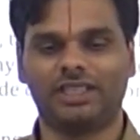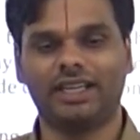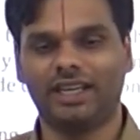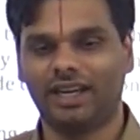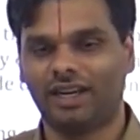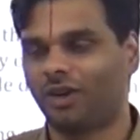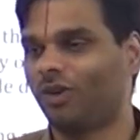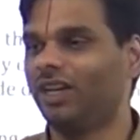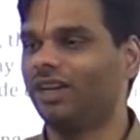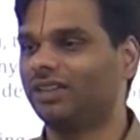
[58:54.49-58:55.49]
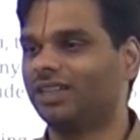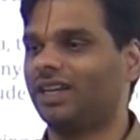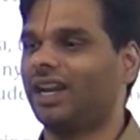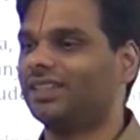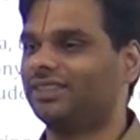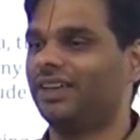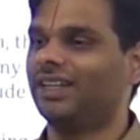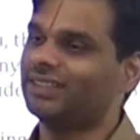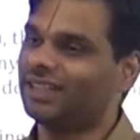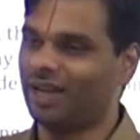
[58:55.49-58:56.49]
singing and rolling on the grass, where
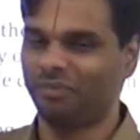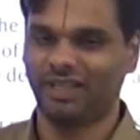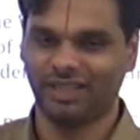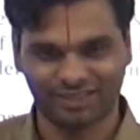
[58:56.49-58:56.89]
is it happening?